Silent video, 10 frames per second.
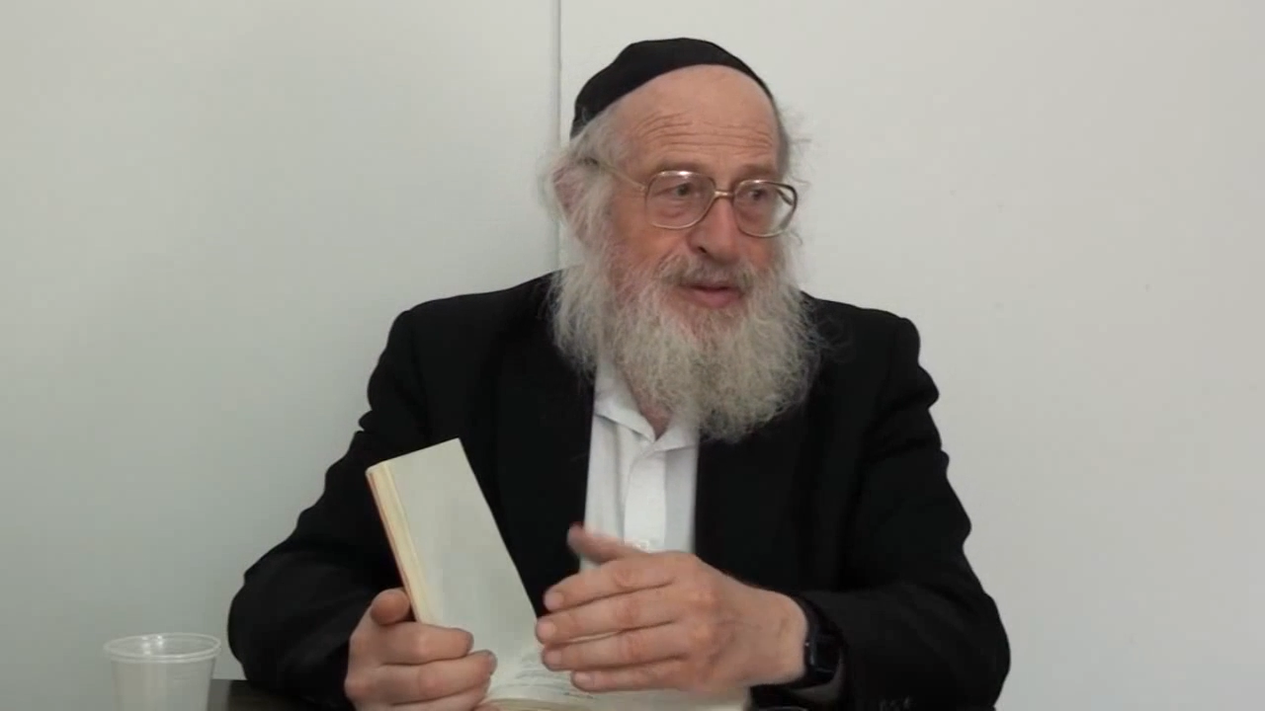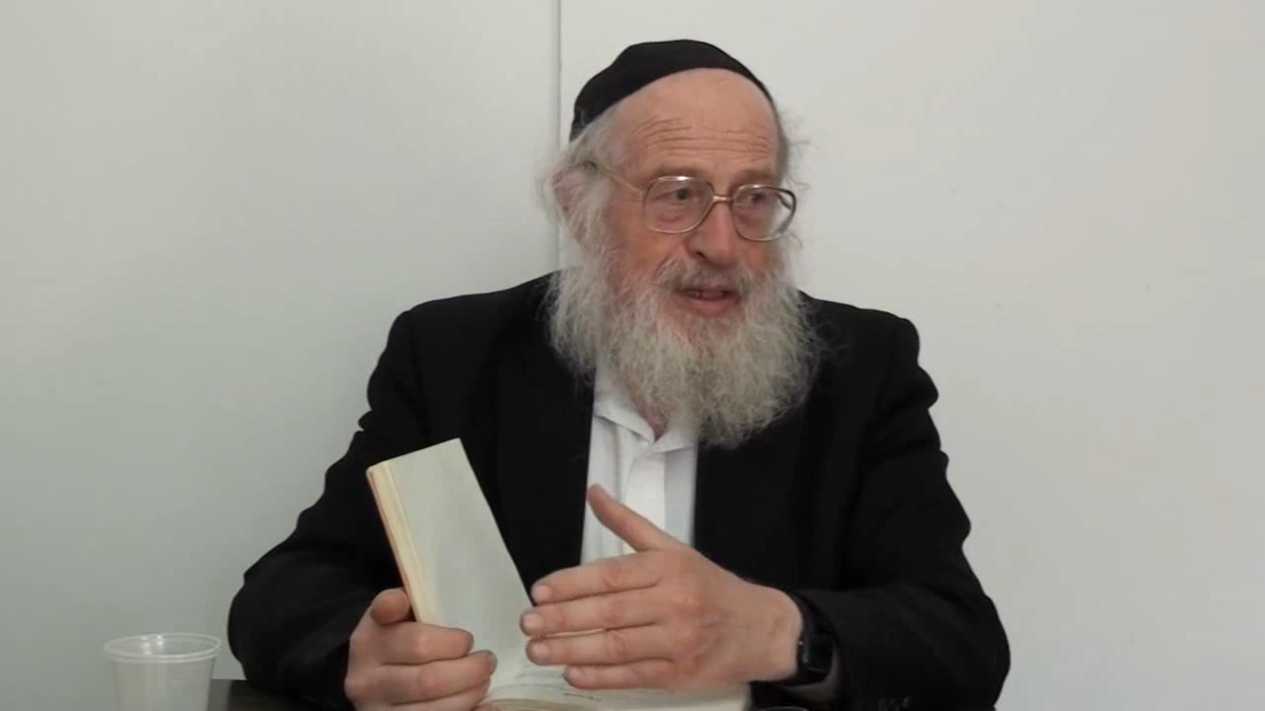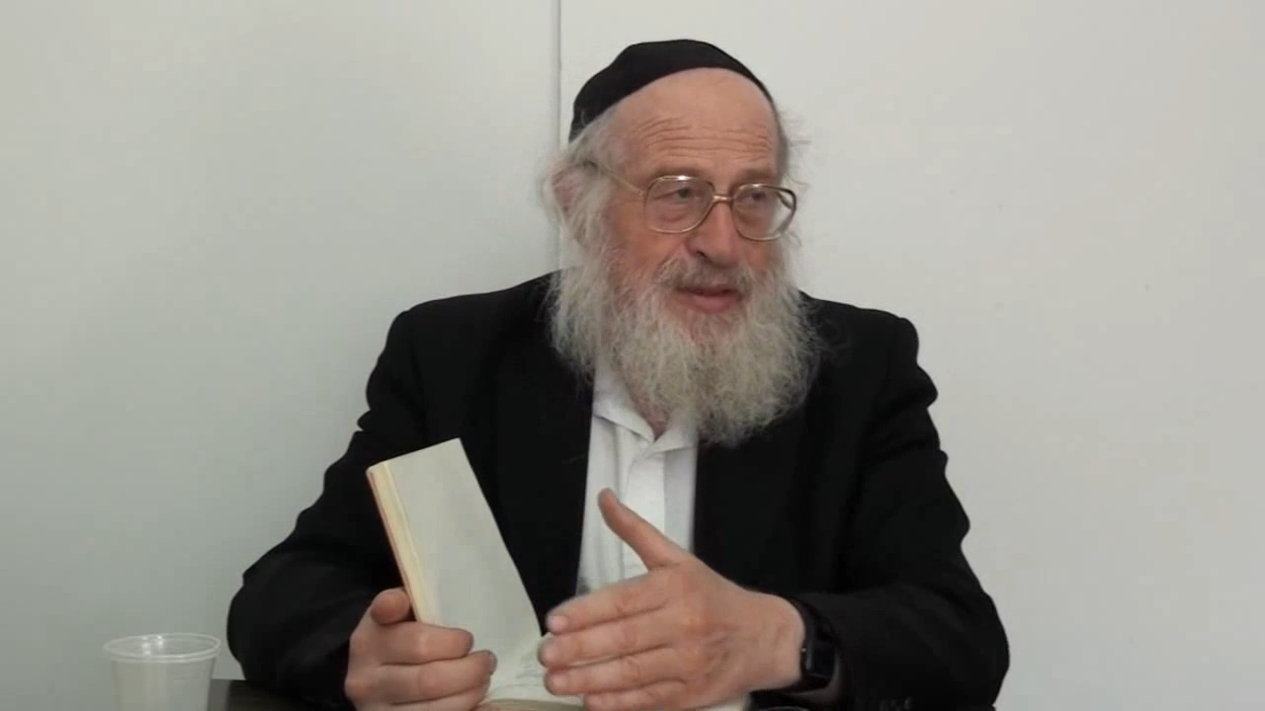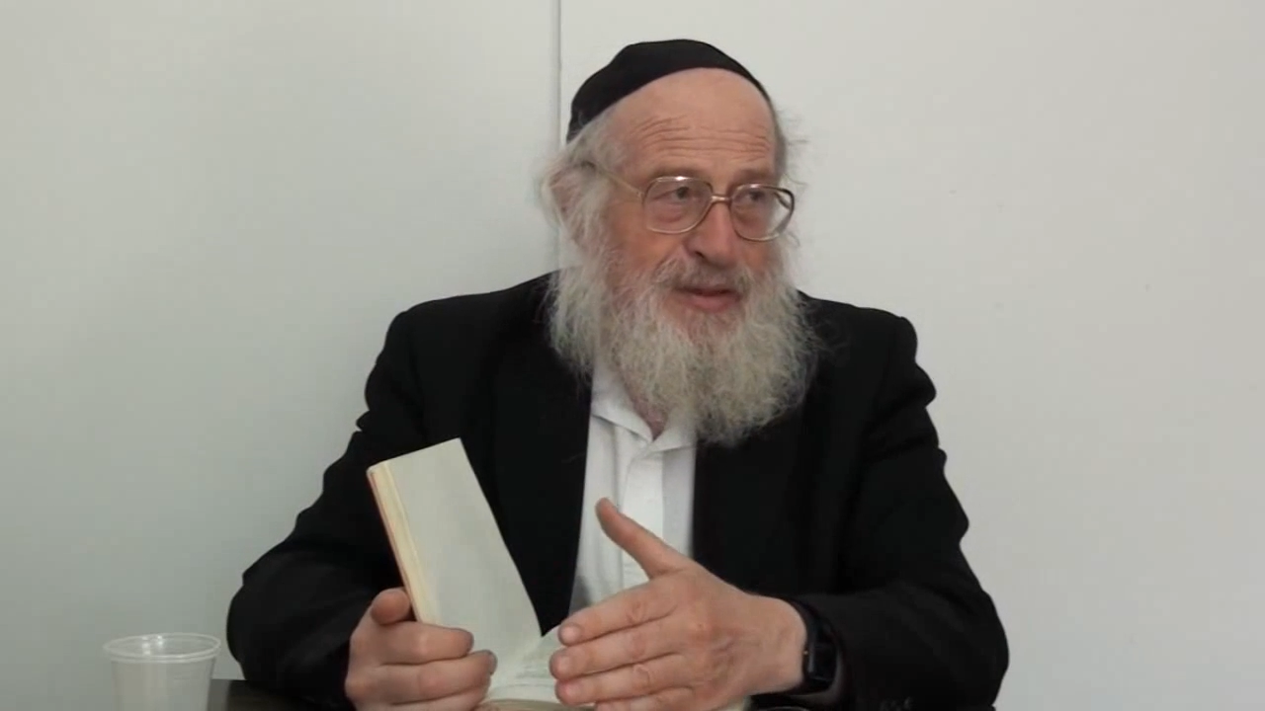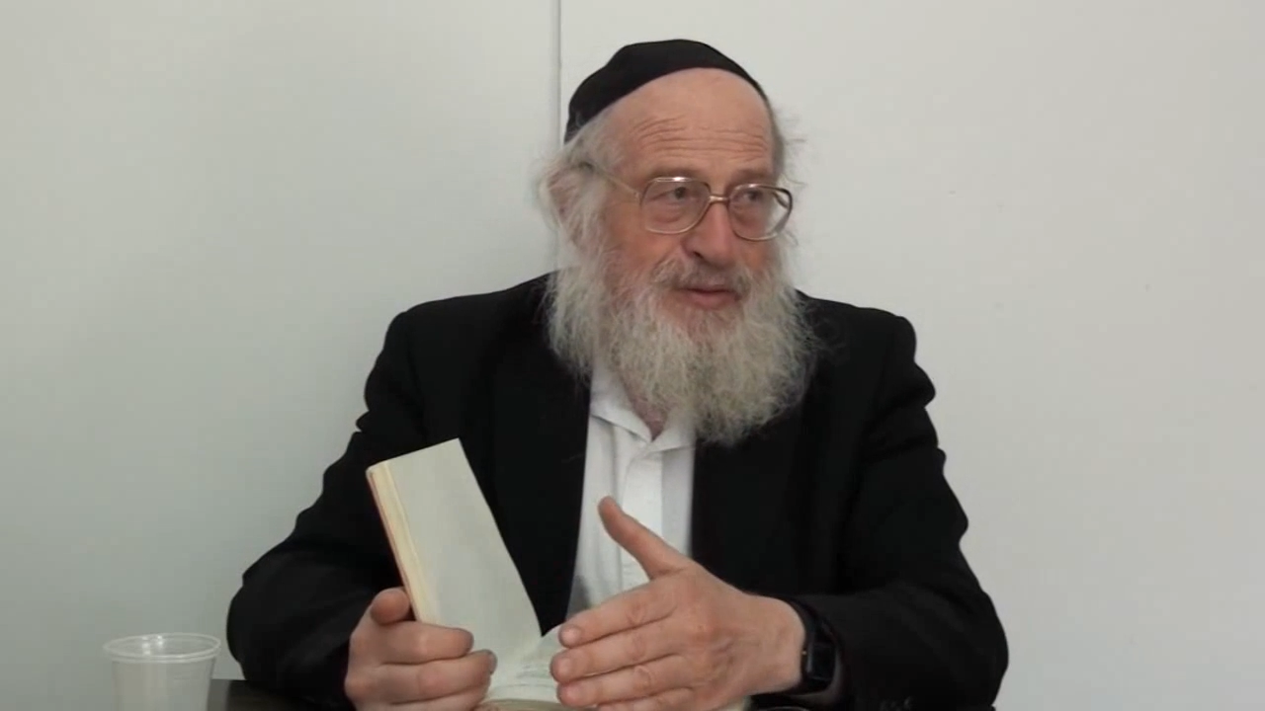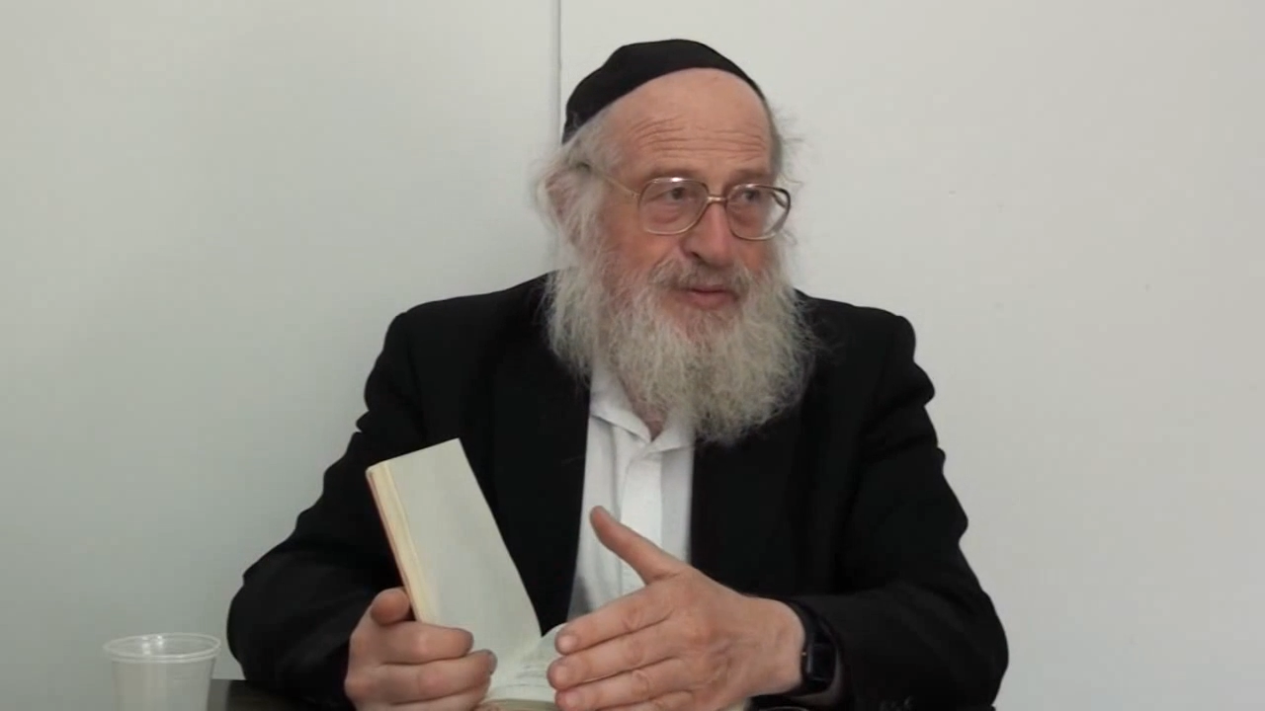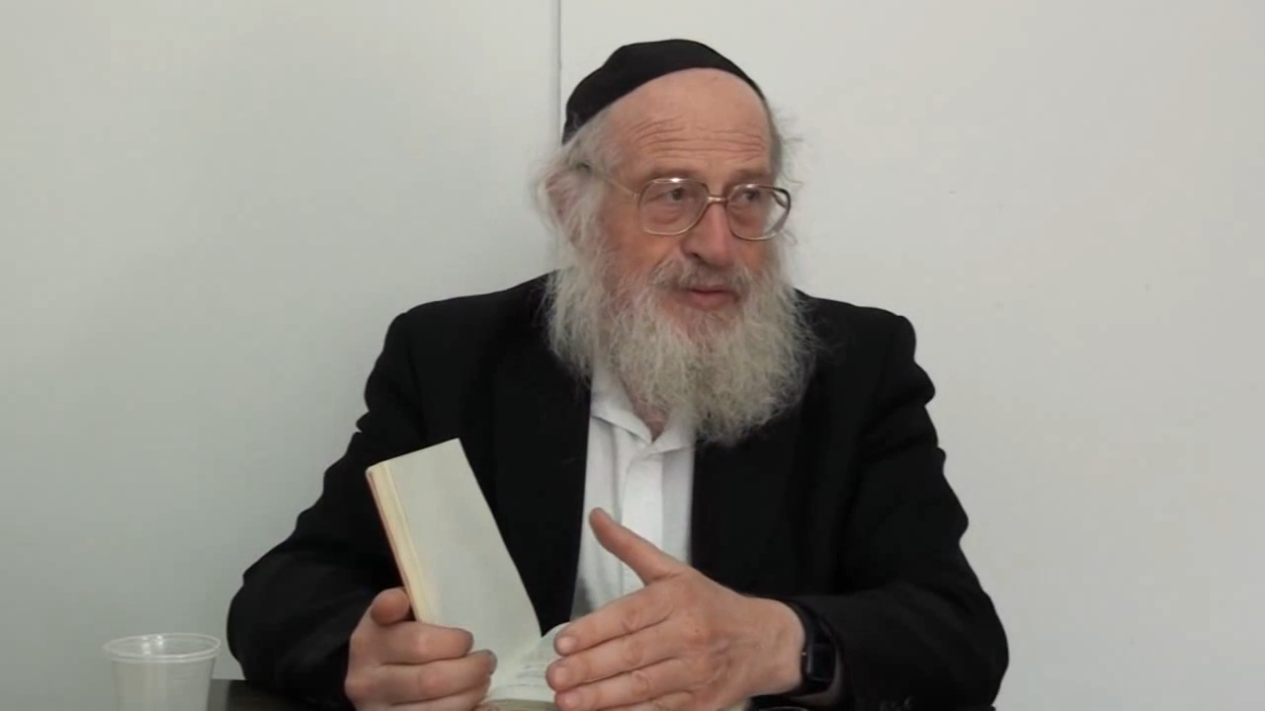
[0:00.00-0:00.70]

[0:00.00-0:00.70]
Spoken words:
cut it